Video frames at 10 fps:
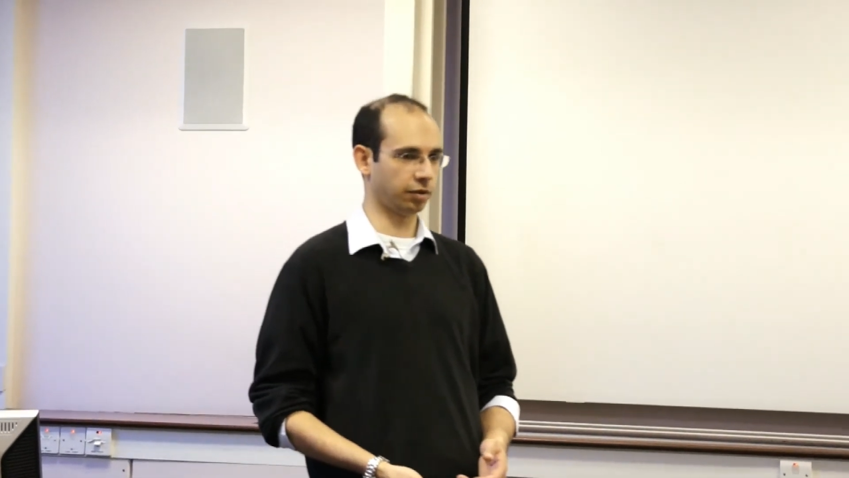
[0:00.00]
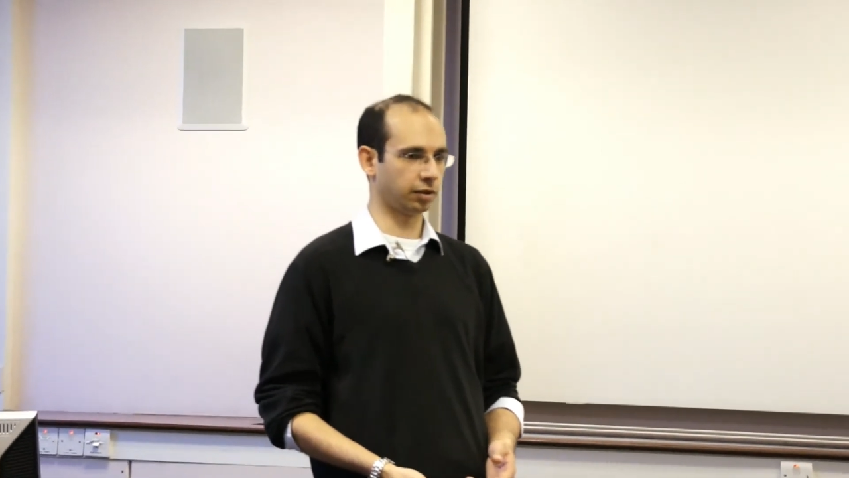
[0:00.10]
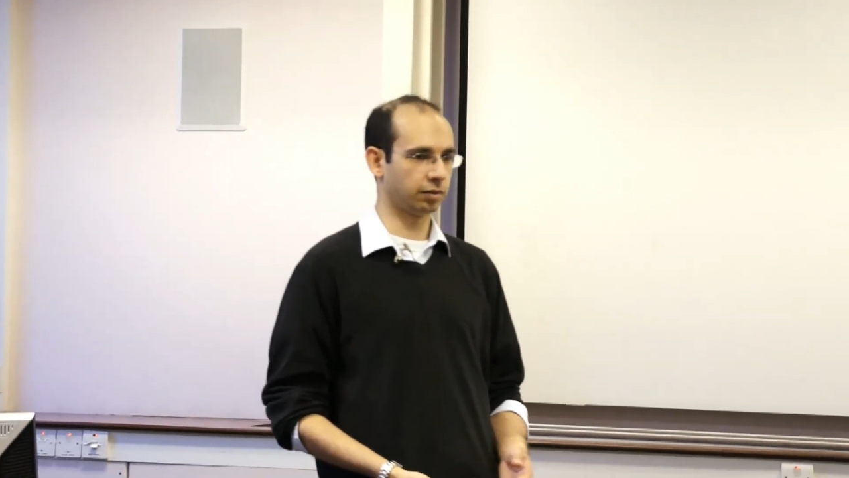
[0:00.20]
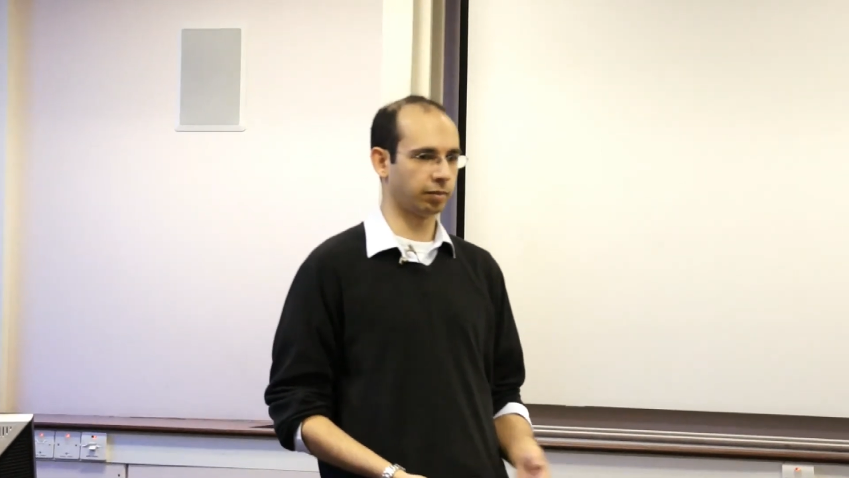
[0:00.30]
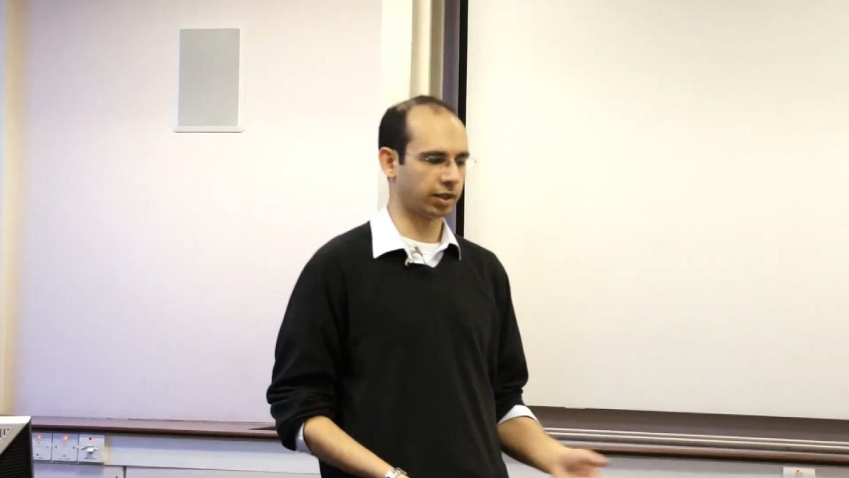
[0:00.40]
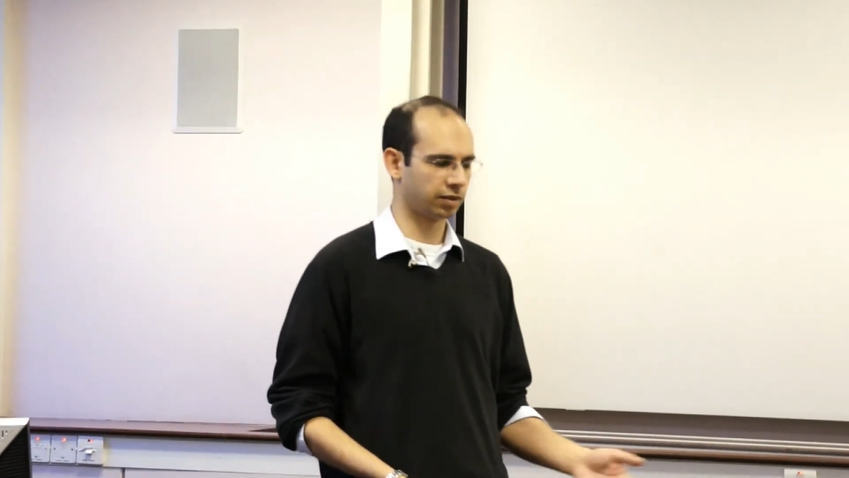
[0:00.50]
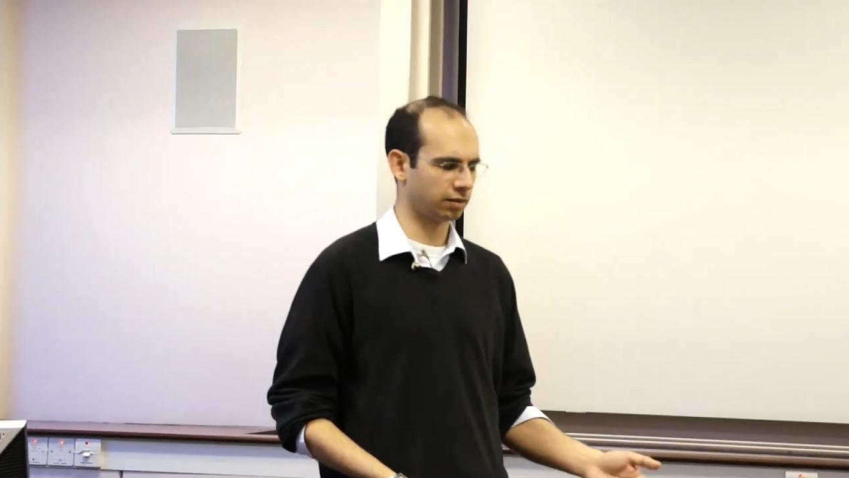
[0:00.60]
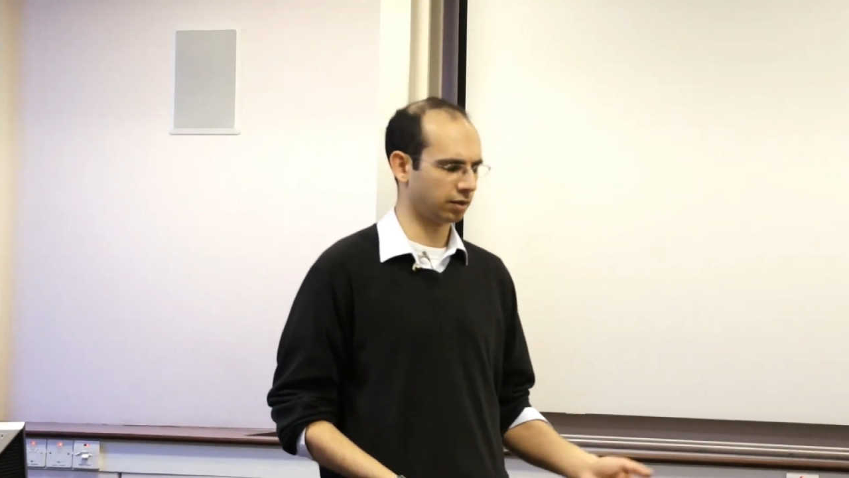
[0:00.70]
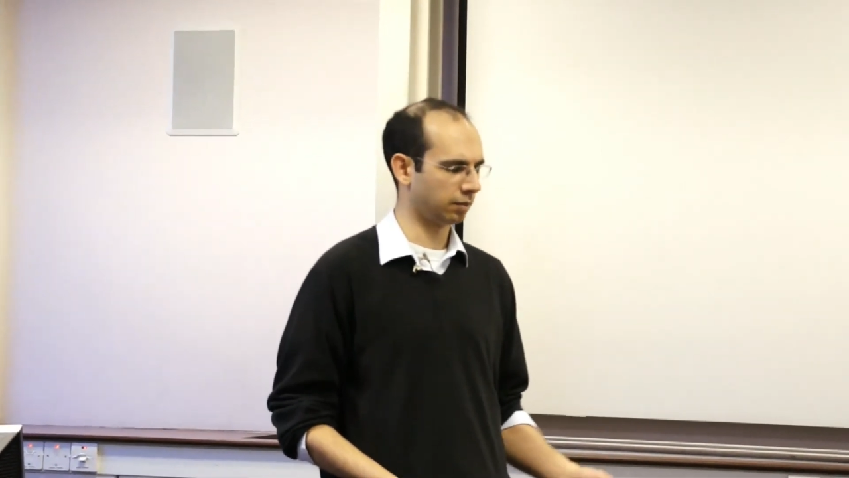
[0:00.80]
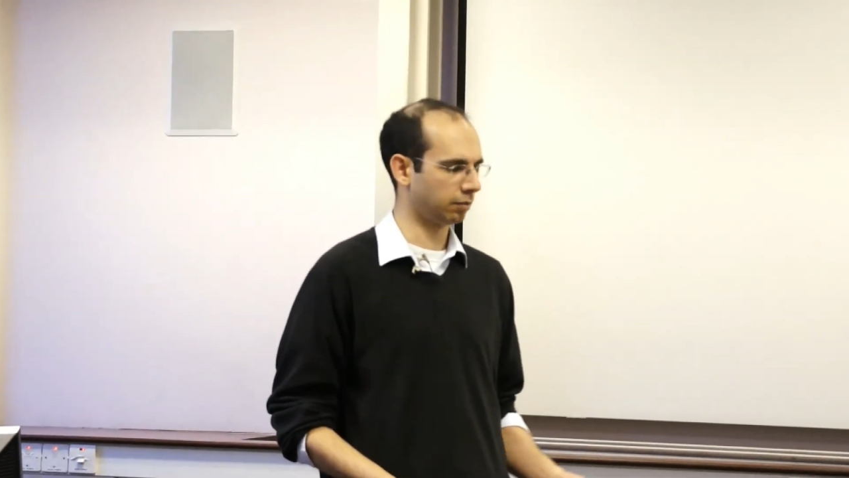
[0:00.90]
And
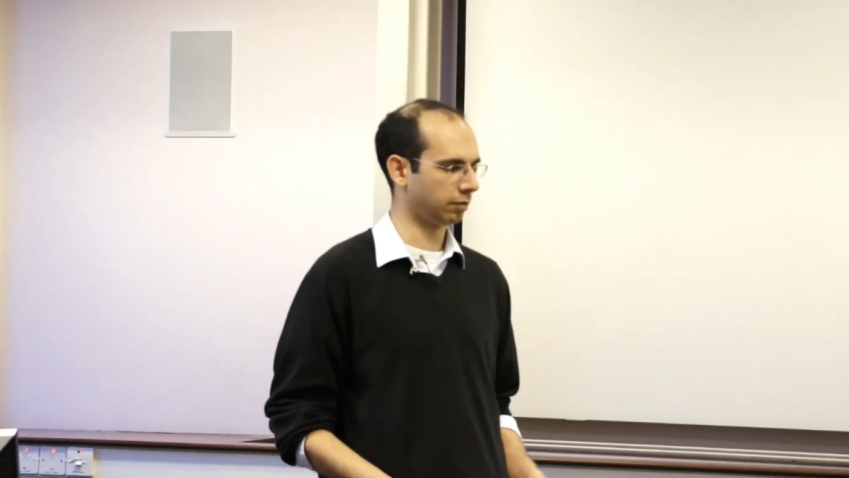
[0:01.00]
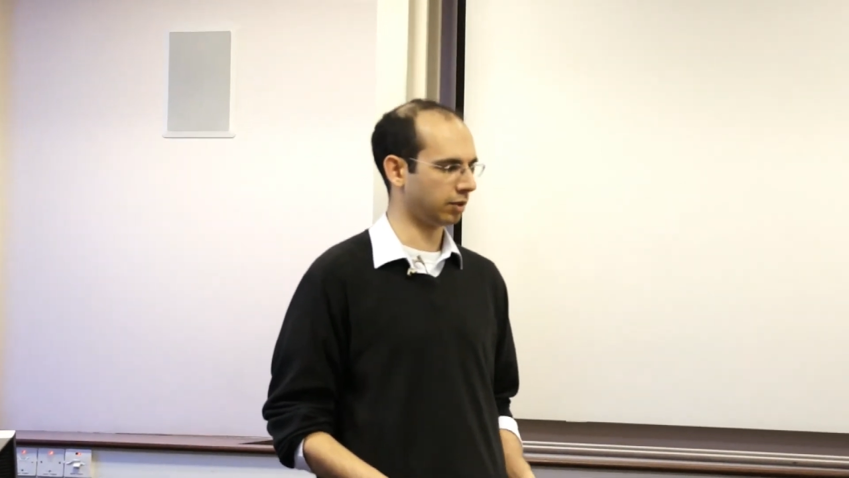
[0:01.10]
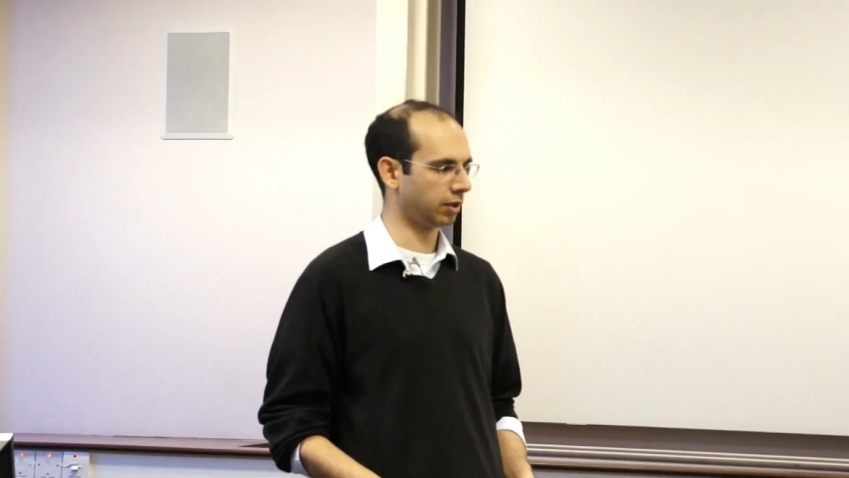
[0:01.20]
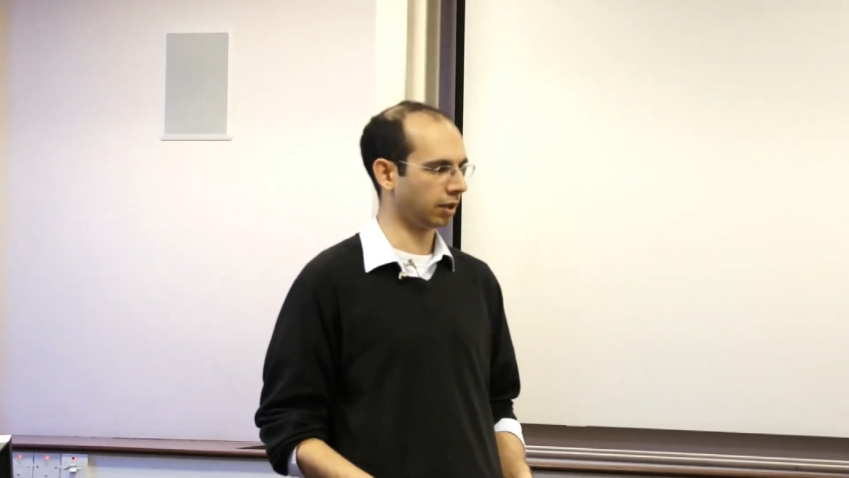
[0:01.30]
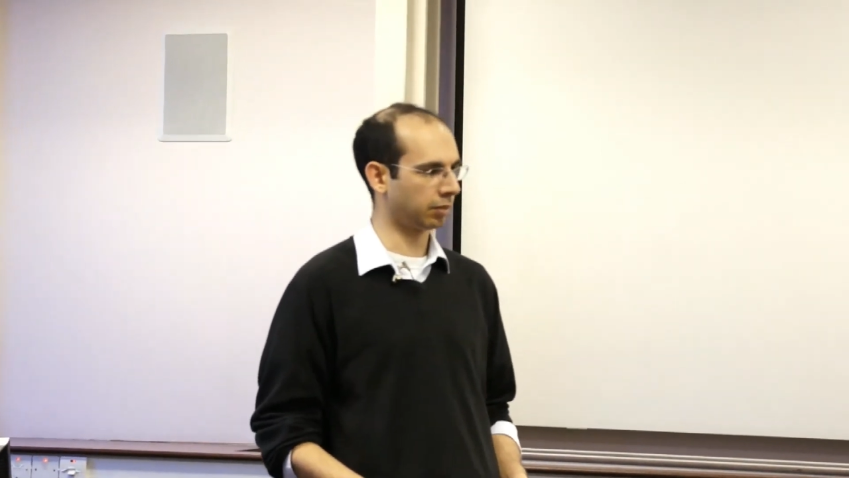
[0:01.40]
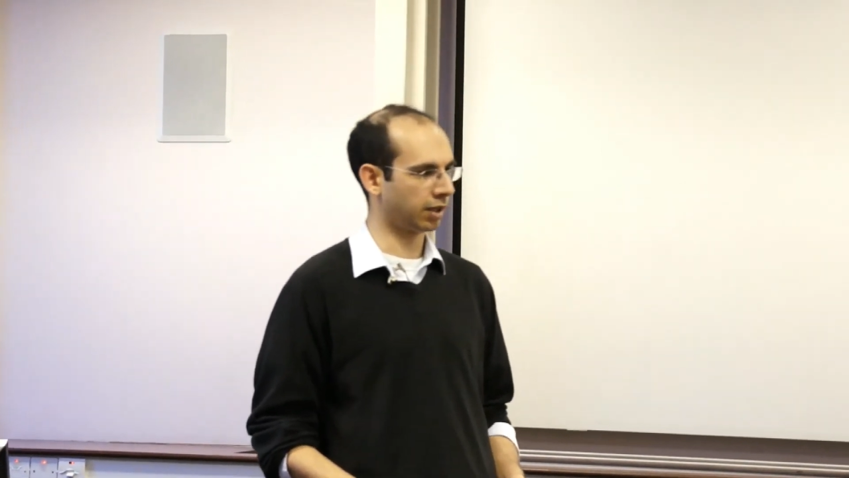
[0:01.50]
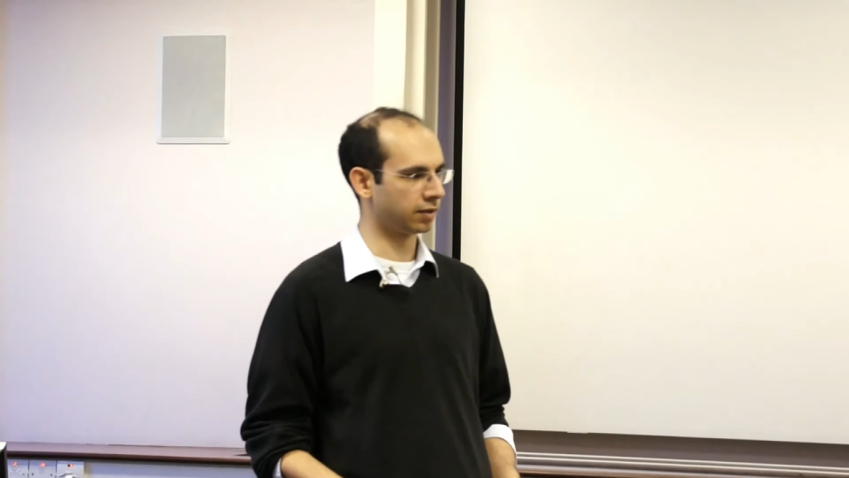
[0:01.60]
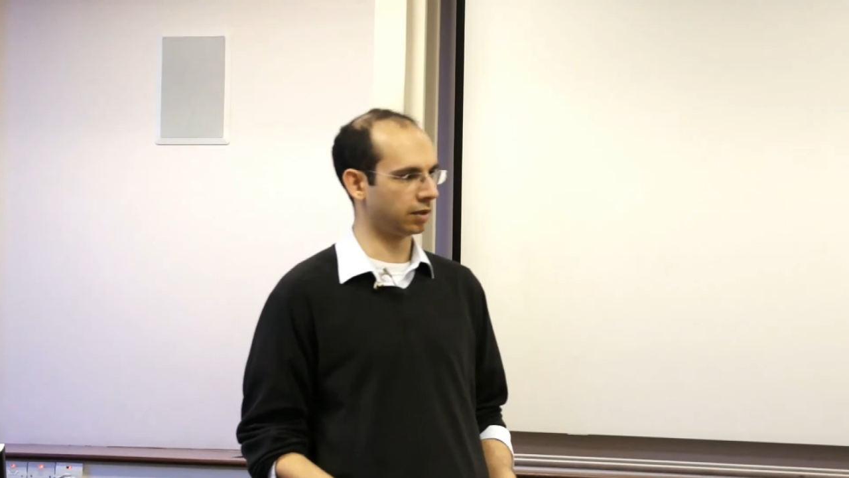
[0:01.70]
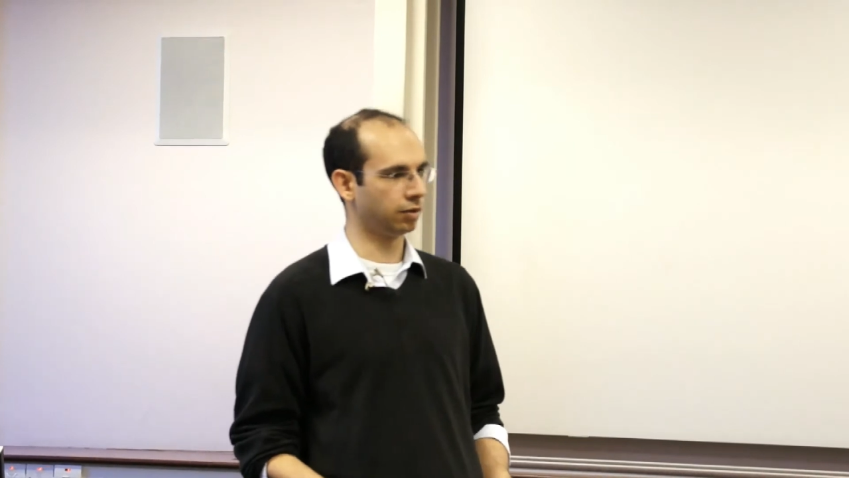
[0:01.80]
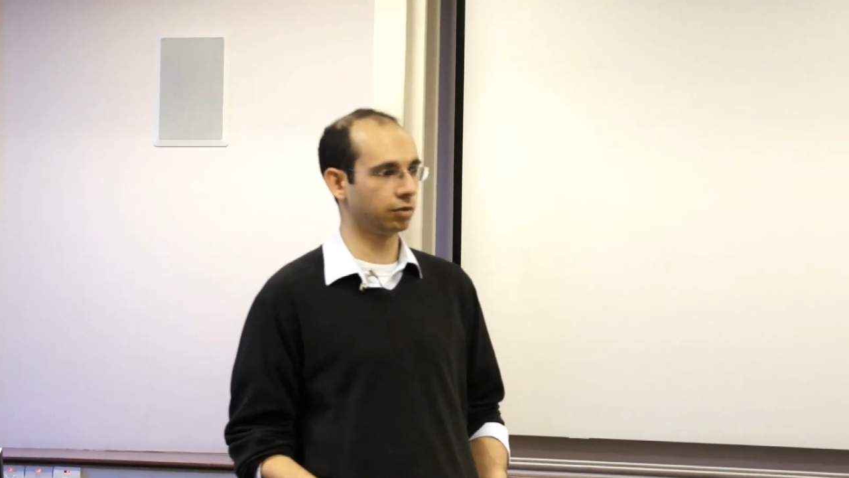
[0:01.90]
the young man
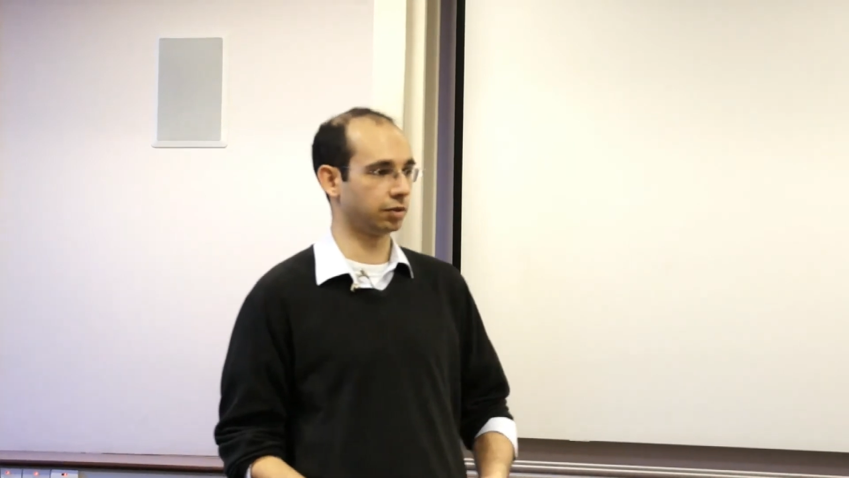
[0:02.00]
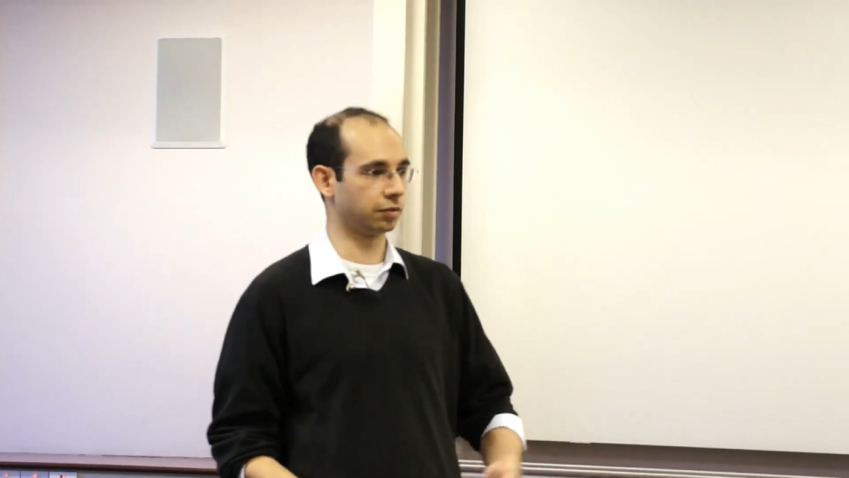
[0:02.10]
said, "No,